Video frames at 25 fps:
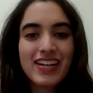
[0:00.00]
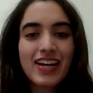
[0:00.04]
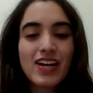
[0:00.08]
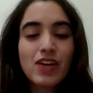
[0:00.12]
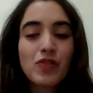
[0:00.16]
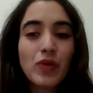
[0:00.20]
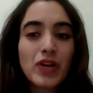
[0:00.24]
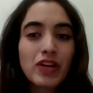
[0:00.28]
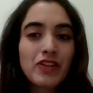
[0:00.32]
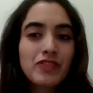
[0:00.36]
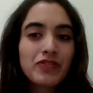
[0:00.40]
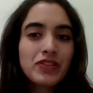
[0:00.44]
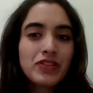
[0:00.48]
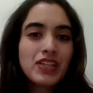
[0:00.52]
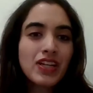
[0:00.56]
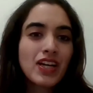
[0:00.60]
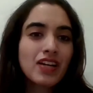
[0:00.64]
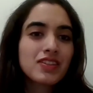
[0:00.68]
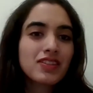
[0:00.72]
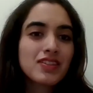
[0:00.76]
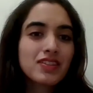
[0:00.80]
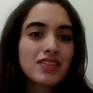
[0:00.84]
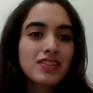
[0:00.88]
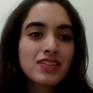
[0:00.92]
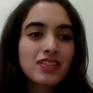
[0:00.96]
One of the
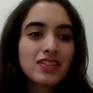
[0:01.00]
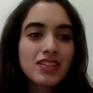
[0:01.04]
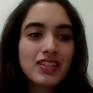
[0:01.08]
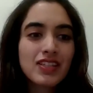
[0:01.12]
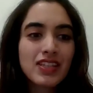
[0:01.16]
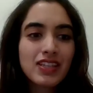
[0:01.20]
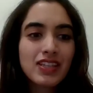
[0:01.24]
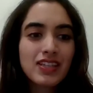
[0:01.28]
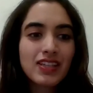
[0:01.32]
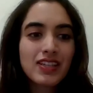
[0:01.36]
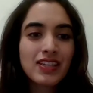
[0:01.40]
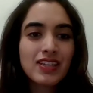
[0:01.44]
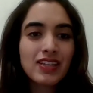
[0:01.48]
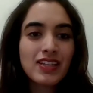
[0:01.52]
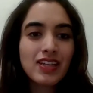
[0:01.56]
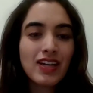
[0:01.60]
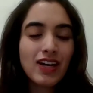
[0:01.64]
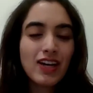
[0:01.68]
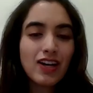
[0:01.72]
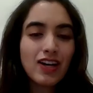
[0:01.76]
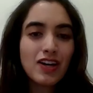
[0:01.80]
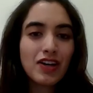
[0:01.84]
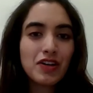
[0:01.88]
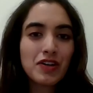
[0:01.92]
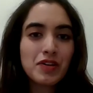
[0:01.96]
other key
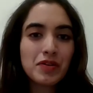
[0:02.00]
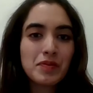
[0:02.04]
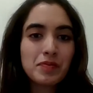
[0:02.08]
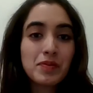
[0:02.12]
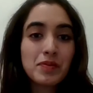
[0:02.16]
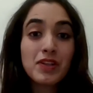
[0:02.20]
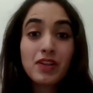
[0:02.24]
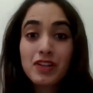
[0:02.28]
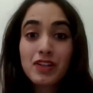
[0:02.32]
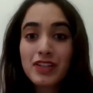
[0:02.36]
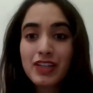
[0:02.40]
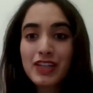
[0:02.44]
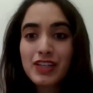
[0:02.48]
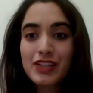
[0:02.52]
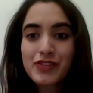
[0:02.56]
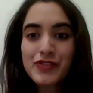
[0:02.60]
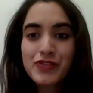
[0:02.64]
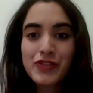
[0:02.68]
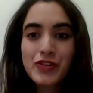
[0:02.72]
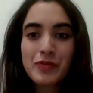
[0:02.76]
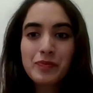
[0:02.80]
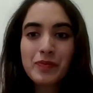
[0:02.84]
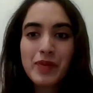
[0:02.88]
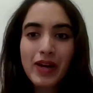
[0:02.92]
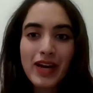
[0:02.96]
learnings
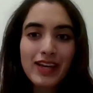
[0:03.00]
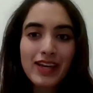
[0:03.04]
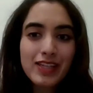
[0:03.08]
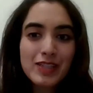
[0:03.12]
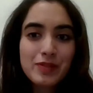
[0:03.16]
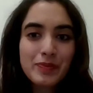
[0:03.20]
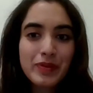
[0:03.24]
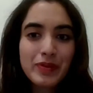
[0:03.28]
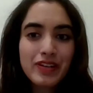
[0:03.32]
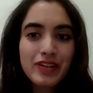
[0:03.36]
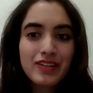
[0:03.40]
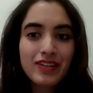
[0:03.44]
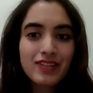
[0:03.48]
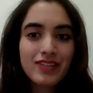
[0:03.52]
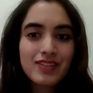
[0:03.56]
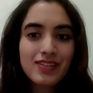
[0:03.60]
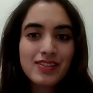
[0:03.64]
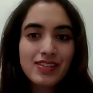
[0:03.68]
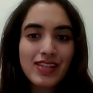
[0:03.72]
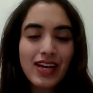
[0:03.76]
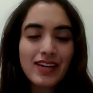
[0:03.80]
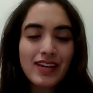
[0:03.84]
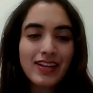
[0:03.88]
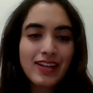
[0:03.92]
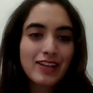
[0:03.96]
from my experience
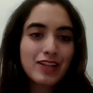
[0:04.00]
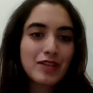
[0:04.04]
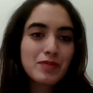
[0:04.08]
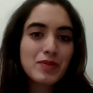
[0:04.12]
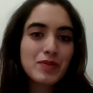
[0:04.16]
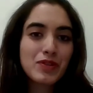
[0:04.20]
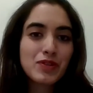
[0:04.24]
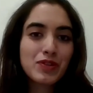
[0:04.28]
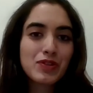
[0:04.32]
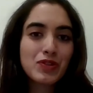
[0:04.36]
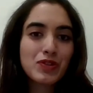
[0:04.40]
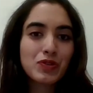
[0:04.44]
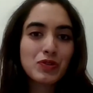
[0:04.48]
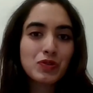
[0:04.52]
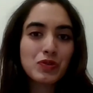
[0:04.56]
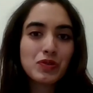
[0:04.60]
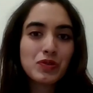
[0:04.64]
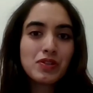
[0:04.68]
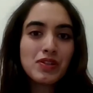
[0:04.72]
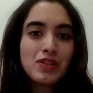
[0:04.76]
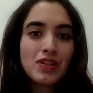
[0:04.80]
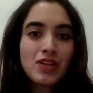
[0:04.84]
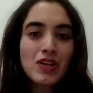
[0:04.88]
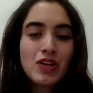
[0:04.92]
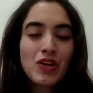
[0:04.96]
at Henley Business School
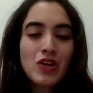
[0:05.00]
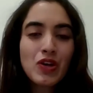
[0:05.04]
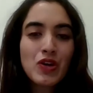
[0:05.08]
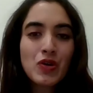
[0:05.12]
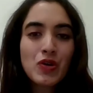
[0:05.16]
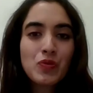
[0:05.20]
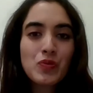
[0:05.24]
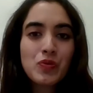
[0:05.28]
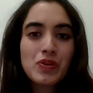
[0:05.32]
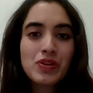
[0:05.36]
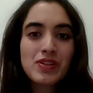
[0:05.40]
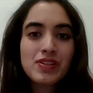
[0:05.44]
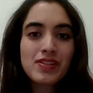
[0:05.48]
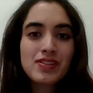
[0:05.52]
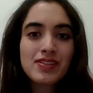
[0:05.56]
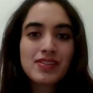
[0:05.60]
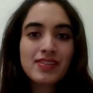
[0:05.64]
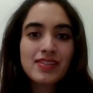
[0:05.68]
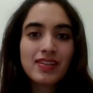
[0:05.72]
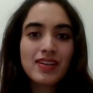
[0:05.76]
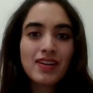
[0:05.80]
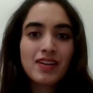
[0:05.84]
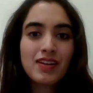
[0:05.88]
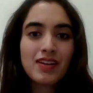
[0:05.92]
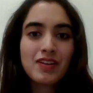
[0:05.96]
was
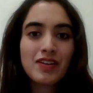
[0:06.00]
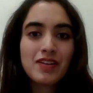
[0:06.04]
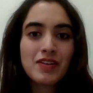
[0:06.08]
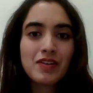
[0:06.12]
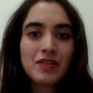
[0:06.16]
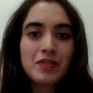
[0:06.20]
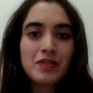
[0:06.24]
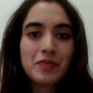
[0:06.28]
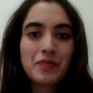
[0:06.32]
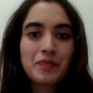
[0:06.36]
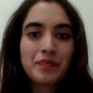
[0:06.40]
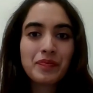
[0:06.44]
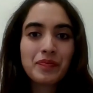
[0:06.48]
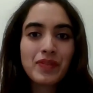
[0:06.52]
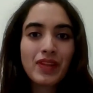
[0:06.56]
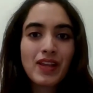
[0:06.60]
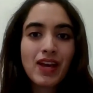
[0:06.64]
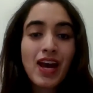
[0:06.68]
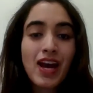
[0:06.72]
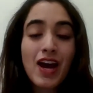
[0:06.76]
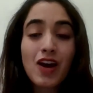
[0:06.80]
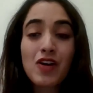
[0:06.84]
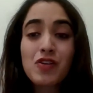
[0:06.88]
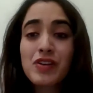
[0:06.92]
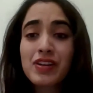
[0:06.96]

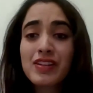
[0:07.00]
how